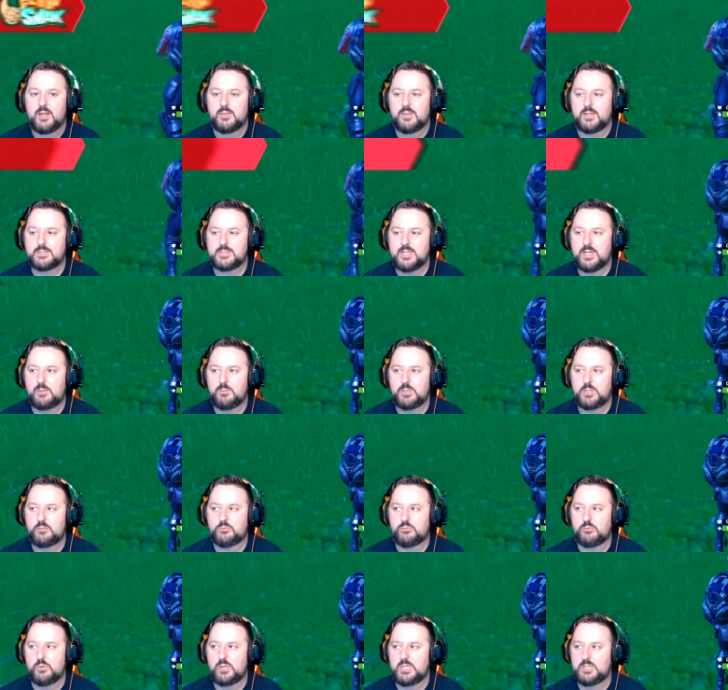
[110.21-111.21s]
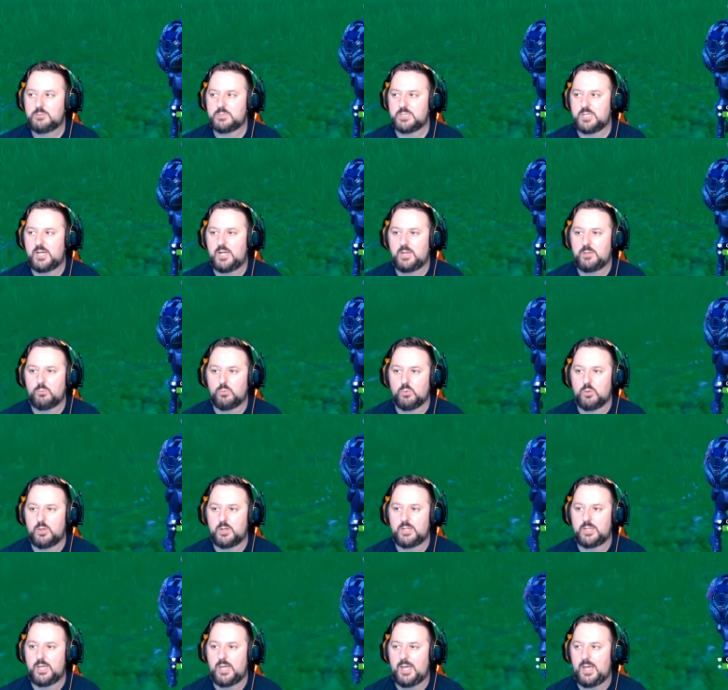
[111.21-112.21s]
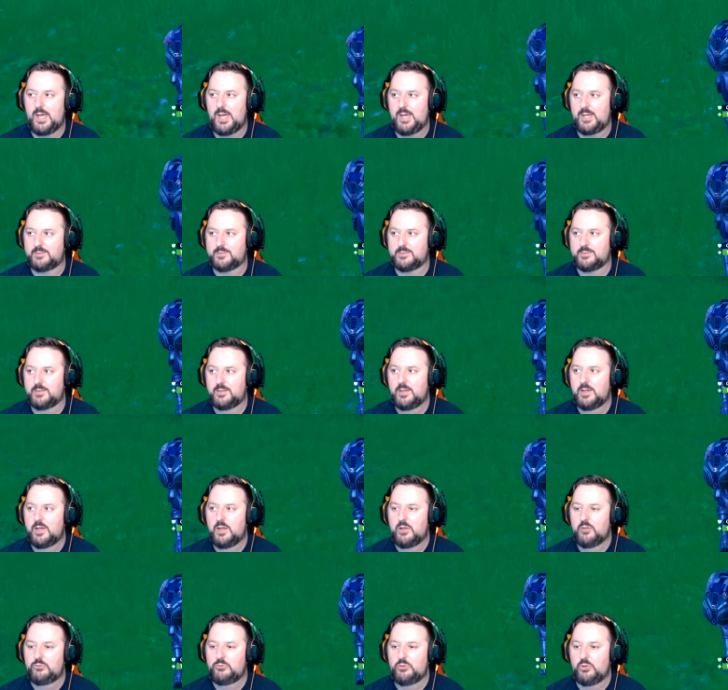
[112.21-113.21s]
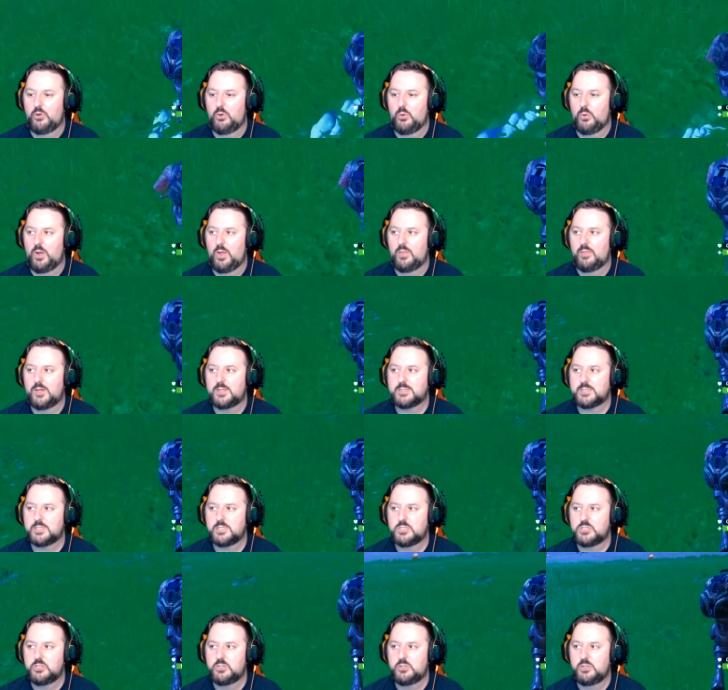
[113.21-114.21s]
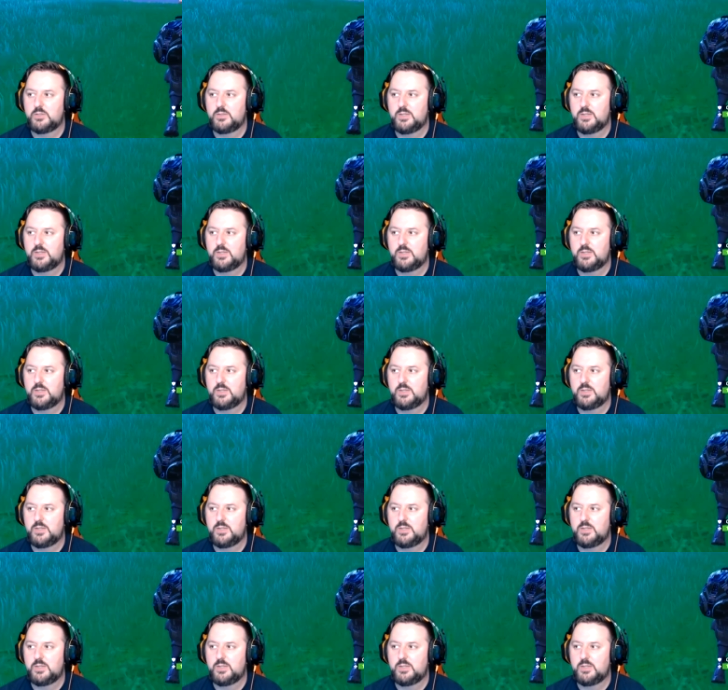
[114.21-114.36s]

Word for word: That's how many frames I'm running at. So that's going to show you